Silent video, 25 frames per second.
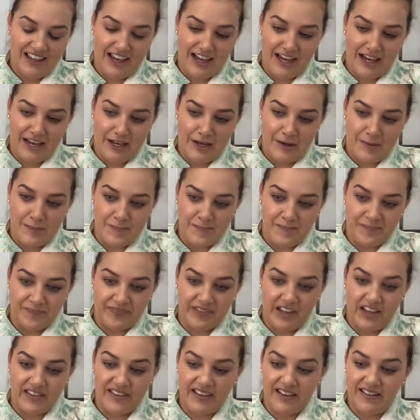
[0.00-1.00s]
I
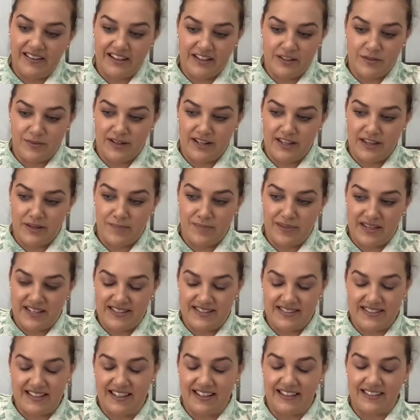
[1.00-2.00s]
think that's one of the
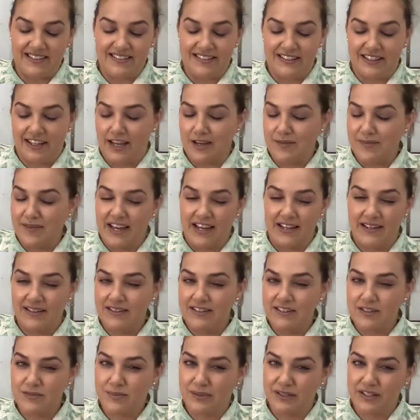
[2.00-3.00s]
best things to come out of
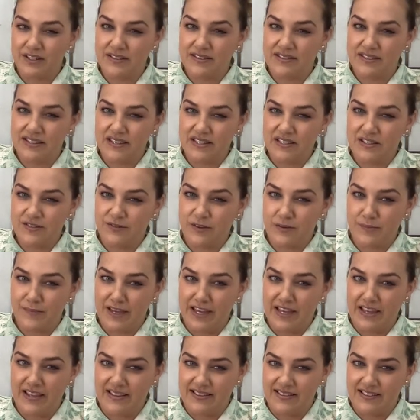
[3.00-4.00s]
this process for me,